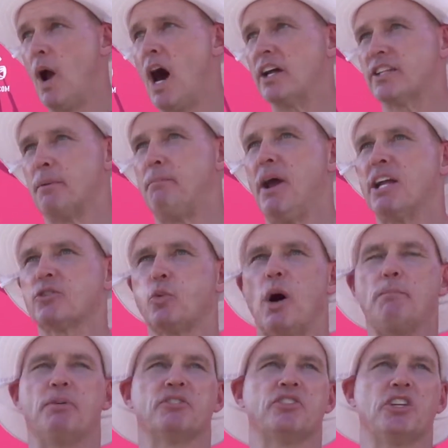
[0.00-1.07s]
Well, it depends
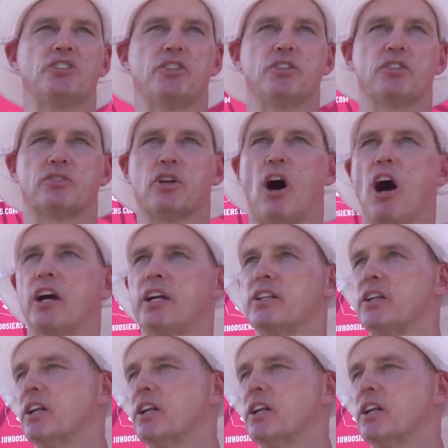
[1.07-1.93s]
what position you're talking.